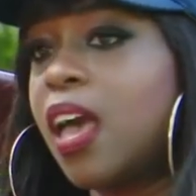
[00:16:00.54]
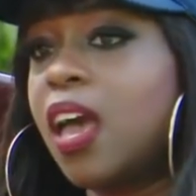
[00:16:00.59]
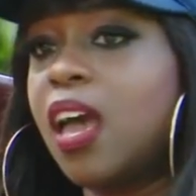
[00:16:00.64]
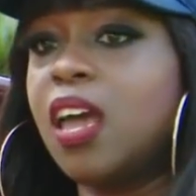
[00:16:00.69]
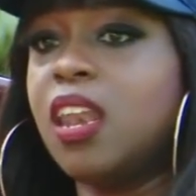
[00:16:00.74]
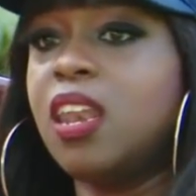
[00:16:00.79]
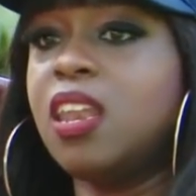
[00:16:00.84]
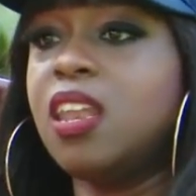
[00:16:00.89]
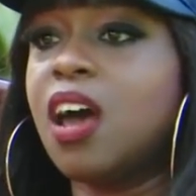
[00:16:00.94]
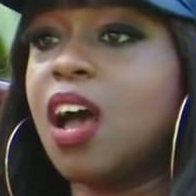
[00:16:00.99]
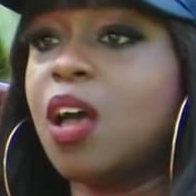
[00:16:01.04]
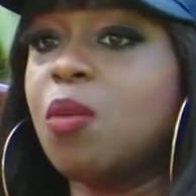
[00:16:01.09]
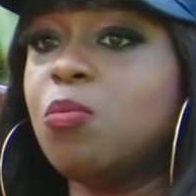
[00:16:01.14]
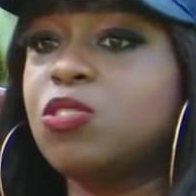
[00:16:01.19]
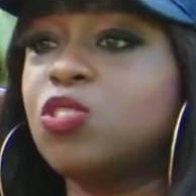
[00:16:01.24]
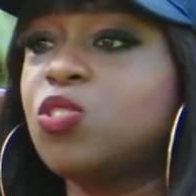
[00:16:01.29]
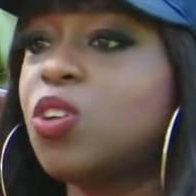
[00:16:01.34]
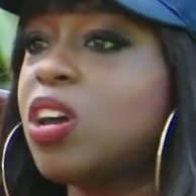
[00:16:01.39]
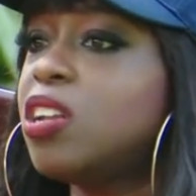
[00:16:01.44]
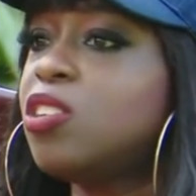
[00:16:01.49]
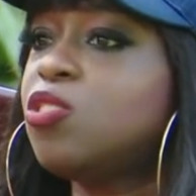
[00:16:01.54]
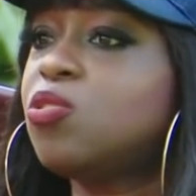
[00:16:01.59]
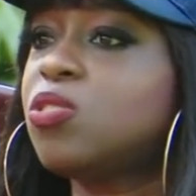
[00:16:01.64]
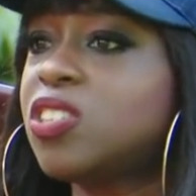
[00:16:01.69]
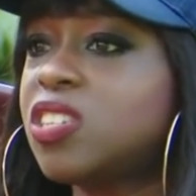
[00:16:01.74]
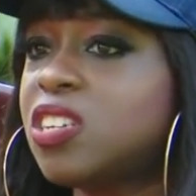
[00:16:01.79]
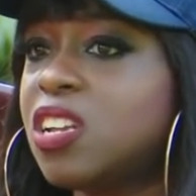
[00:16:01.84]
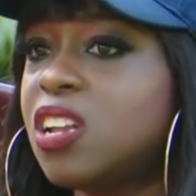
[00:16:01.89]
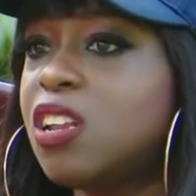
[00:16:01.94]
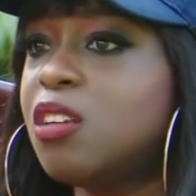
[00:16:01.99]
And I was not
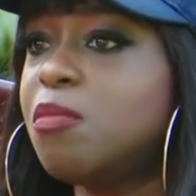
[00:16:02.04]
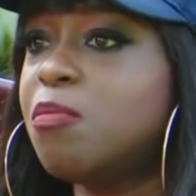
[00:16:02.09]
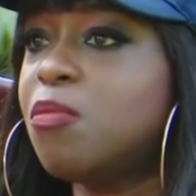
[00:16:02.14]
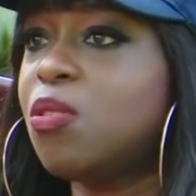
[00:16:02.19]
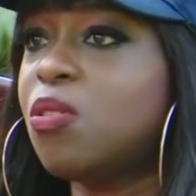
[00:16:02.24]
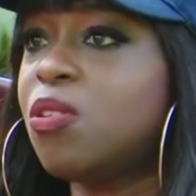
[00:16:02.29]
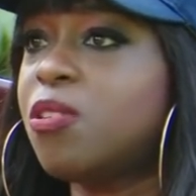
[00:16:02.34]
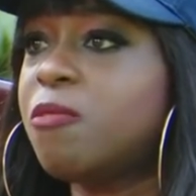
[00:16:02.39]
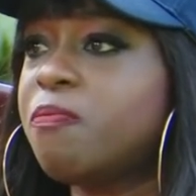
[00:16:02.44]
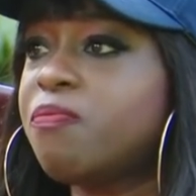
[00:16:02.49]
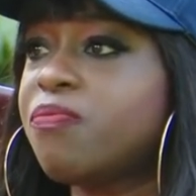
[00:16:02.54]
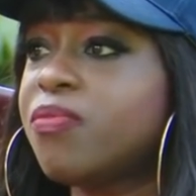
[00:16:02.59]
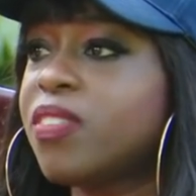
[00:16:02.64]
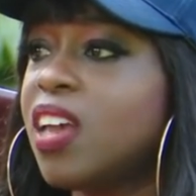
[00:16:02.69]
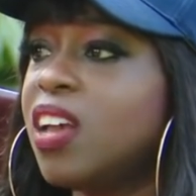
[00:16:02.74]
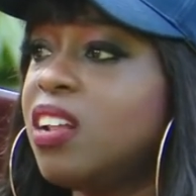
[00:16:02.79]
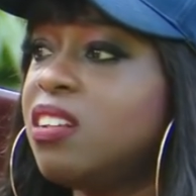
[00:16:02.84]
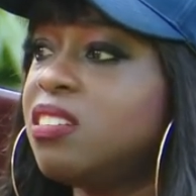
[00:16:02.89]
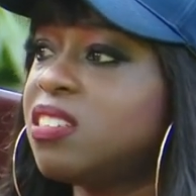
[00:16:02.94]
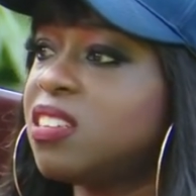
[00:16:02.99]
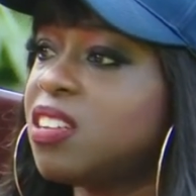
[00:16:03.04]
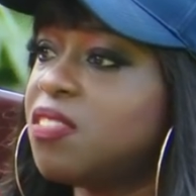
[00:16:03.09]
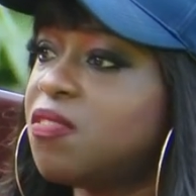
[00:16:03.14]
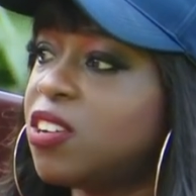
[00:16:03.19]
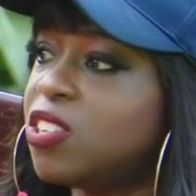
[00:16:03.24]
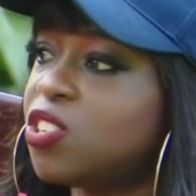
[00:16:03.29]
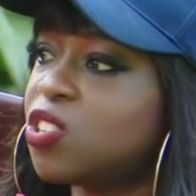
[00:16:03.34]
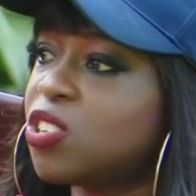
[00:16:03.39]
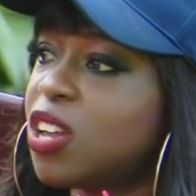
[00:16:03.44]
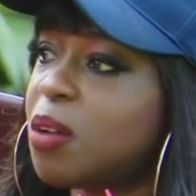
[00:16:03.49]
interested anymore. And
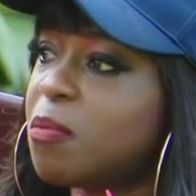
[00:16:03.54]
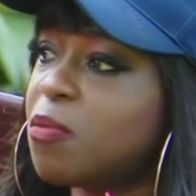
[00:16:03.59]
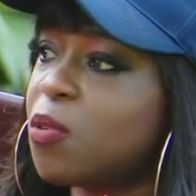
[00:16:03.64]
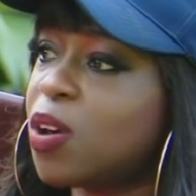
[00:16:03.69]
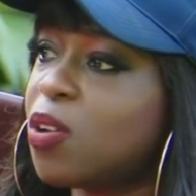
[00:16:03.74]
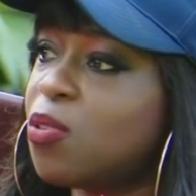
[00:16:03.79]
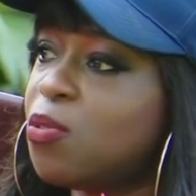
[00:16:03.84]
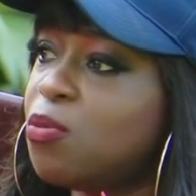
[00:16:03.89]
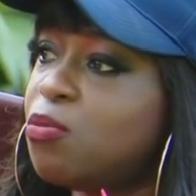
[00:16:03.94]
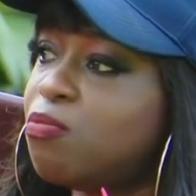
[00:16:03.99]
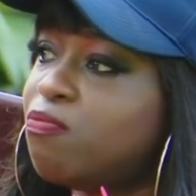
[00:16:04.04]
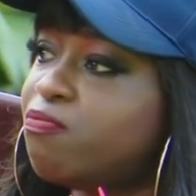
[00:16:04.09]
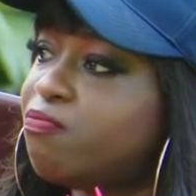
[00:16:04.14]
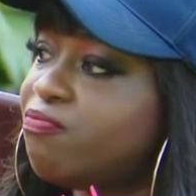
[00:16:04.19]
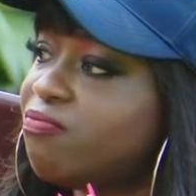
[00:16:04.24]
eventually I'm the one who